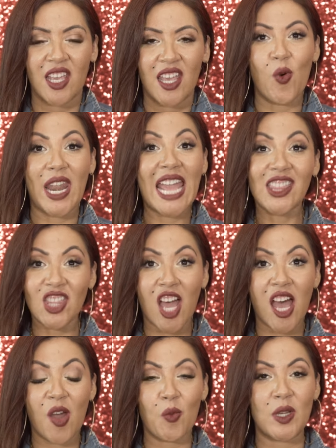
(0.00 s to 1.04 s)
what I
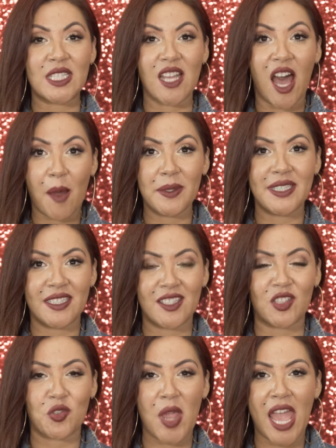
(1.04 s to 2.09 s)
thought was opposites
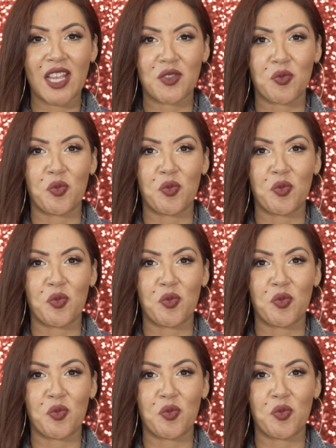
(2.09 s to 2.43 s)
attract